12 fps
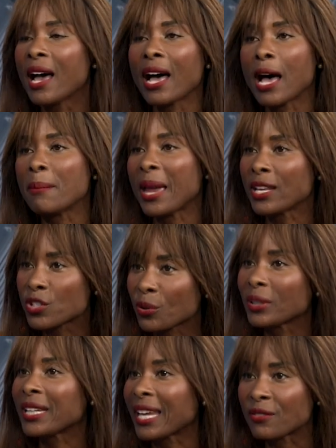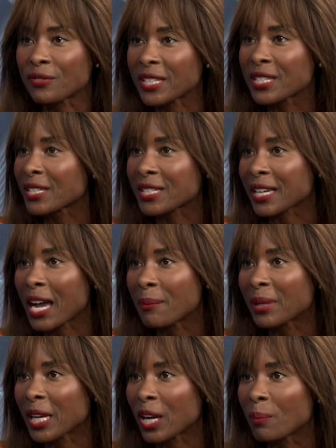Um, and certainly get visas to come
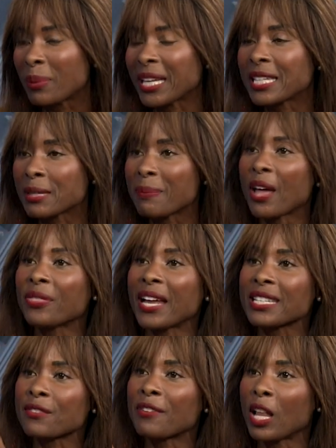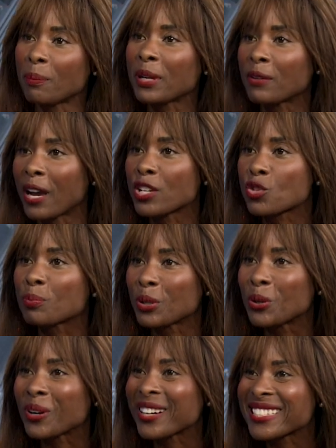here. But it's about that development of
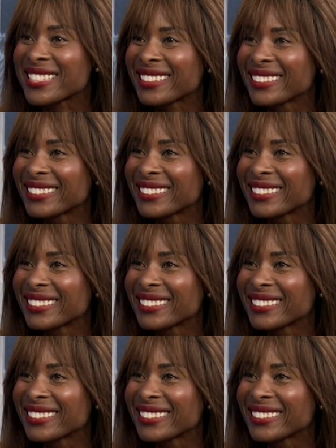entrepreneurs.